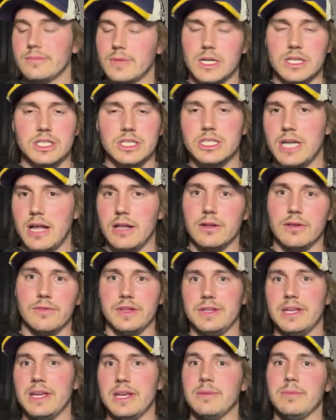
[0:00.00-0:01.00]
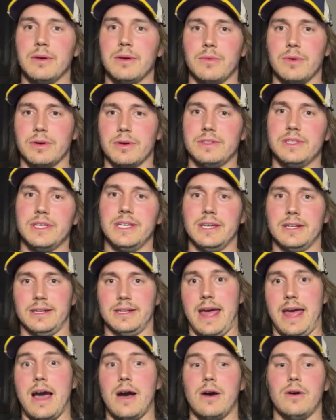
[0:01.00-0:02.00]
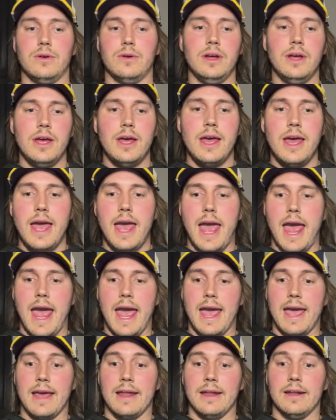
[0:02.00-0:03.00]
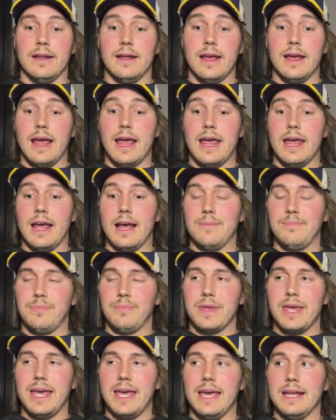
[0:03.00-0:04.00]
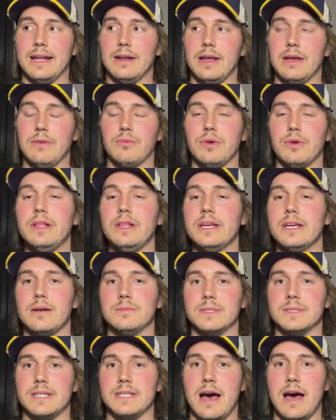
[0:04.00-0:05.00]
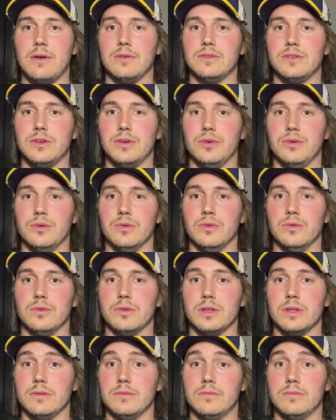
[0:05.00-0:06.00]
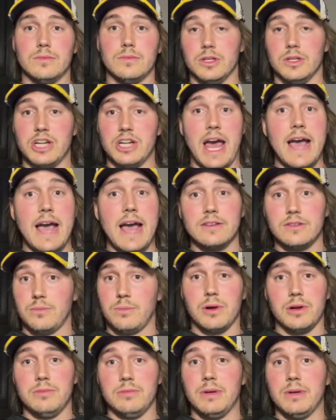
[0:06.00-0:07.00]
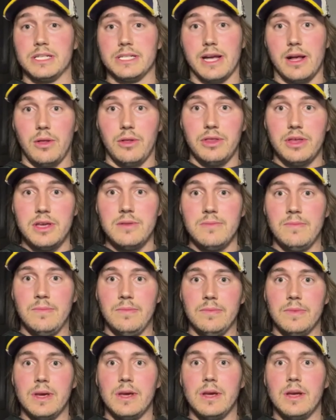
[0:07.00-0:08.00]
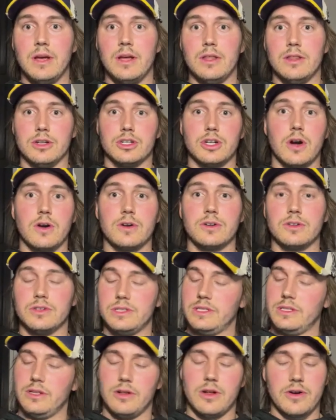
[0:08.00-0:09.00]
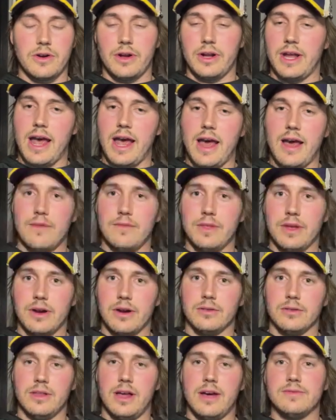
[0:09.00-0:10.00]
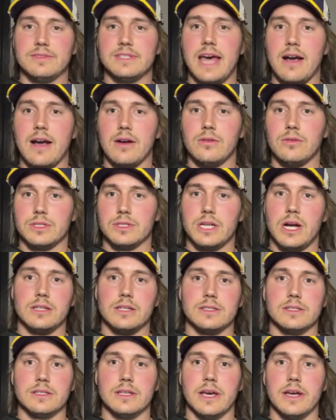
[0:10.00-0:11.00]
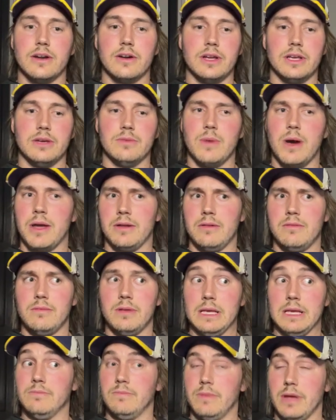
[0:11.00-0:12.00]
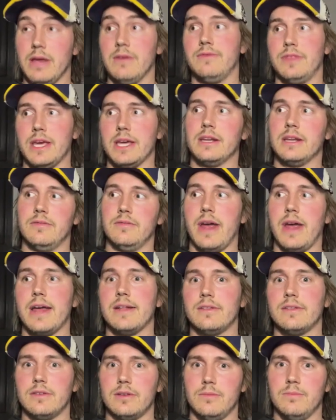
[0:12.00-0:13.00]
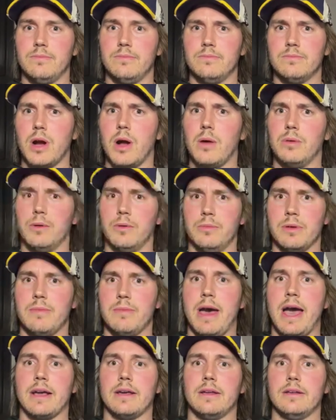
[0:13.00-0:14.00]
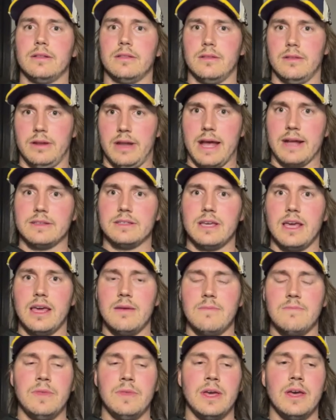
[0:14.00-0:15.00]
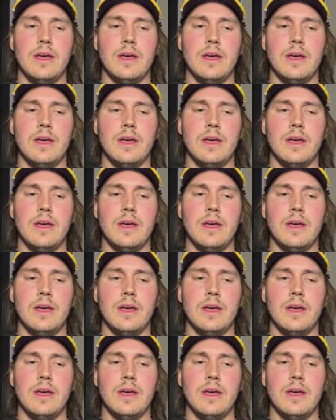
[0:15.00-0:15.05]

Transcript: a shell of the team that we're seeing now. And it, it really comes down to the, the Jags are pretty much healthy. The Chargers still aren't going to have their left tackle, Rashawn Slater. He might, he, if they can advance, he probably will be back the next game,